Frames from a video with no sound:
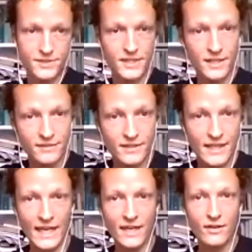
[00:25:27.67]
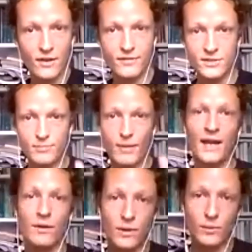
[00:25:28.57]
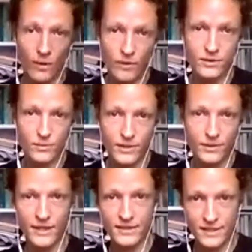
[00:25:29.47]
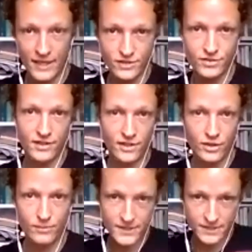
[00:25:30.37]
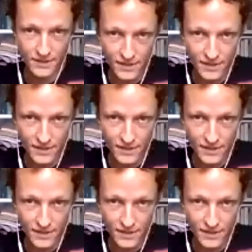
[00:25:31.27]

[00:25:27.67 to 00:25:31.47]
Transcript: the end of this binary world where you had the nature and the humans.